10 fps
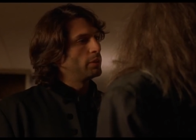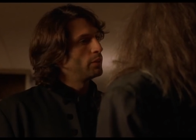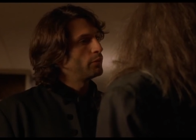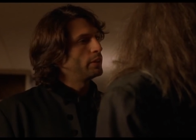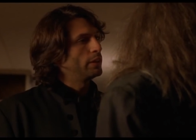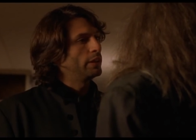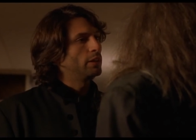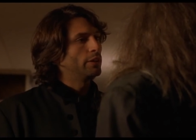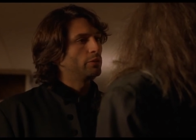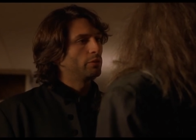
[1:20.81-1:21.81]
gets taunted
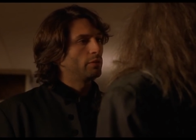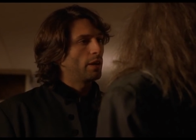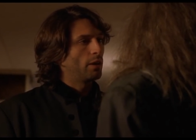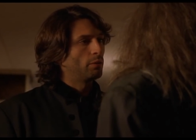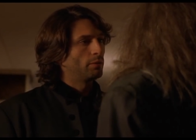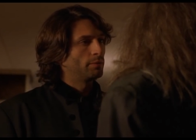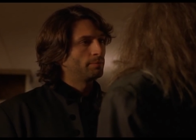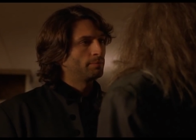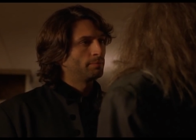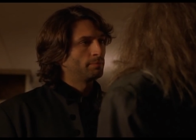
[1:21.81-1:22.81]
a bit for being a
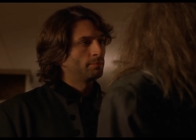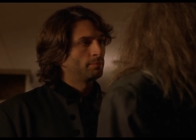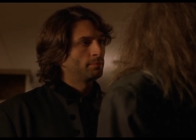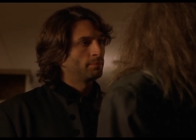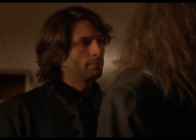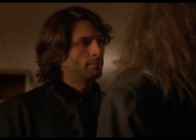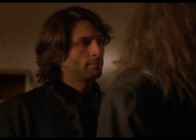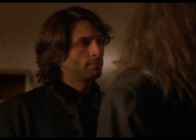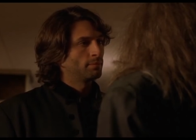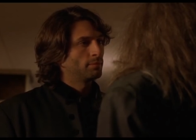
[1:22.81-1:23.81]
person now.
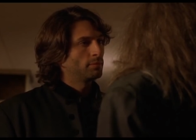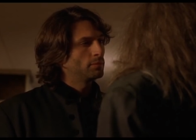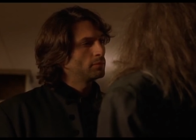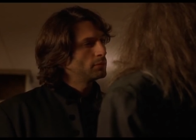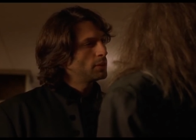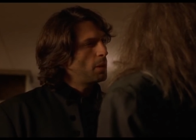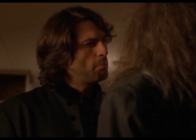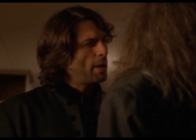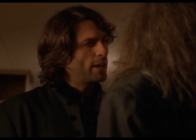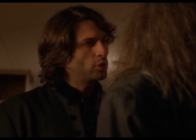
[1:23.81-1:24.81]
As you do.
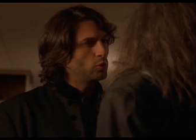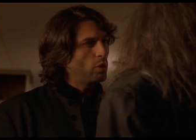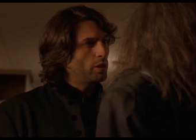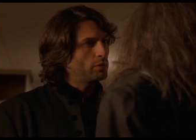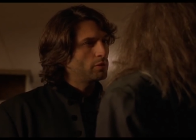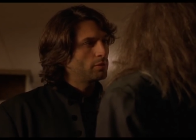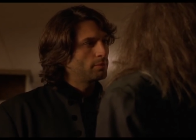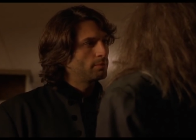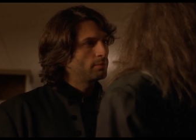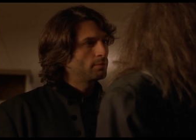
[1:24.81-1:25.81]
Come back to us.
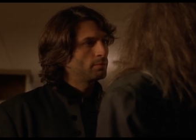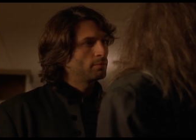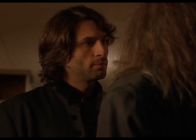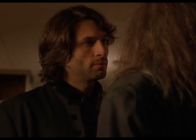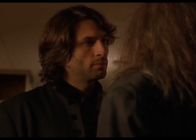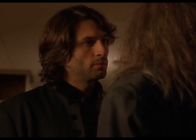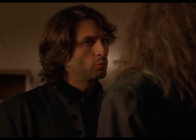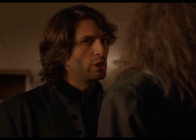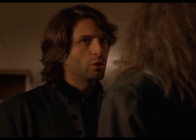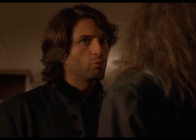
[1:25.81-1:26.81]

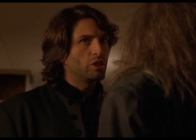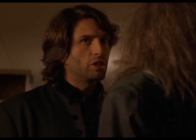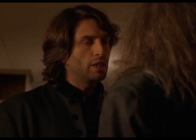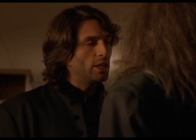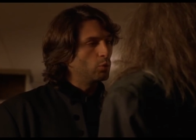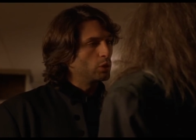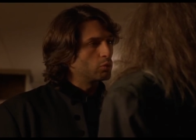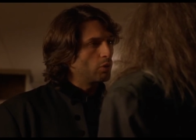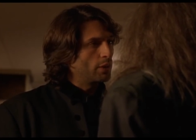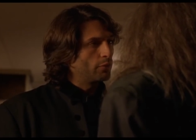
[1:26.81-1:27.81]
We can retake
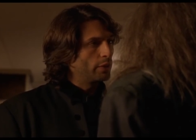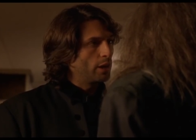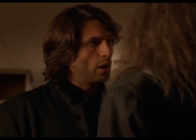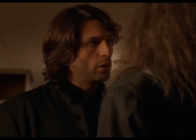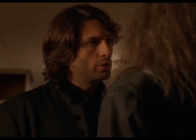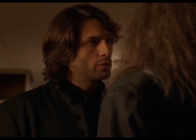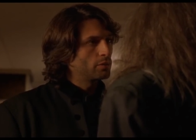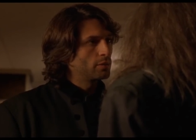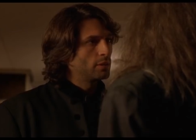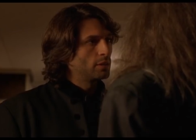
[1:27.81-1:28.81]
what's rightfully
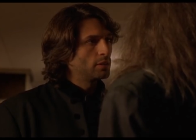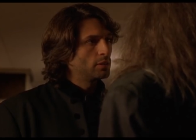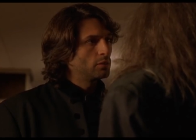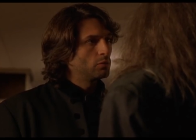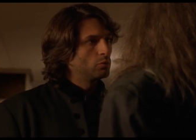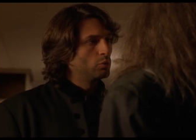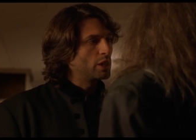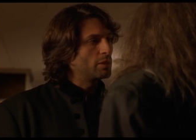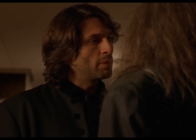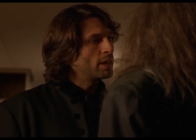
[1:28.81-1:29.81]
ours. We
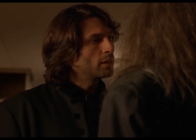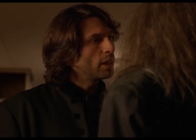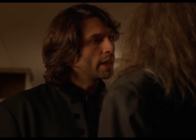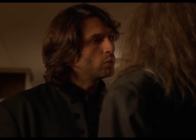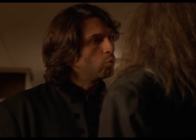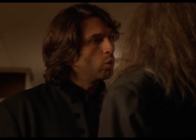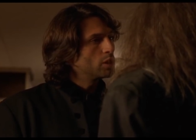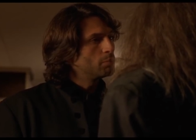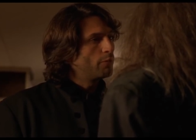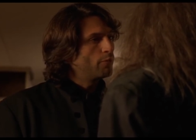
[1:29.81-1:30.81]
can make it like it
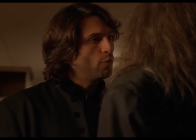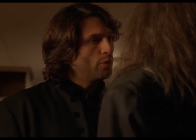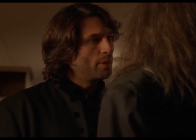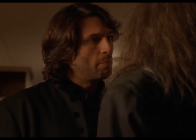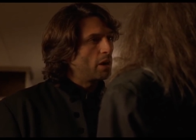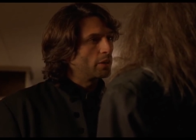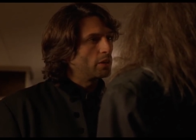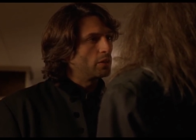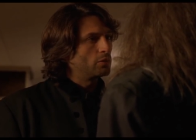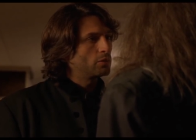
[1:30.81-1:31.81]
was before the
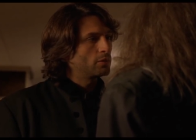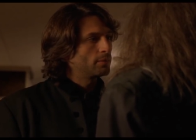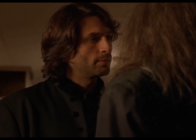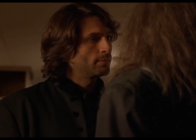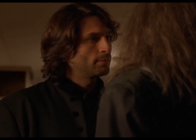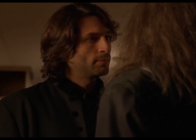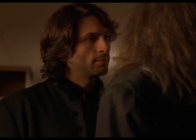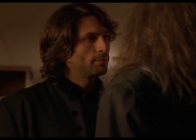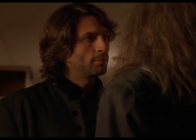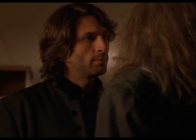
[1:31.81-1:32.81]
monkeys.
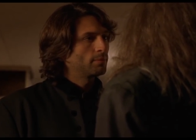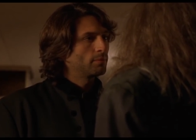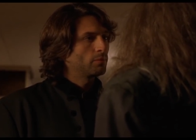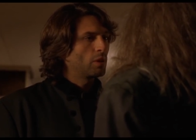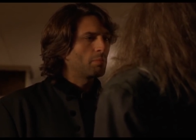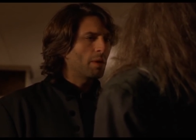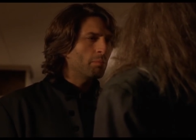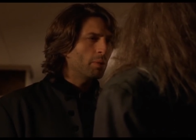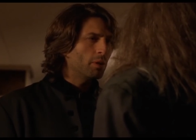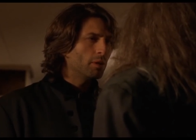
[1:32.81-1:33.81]

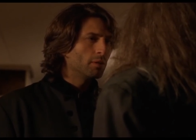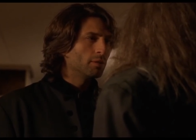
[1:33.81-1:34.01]
Remember?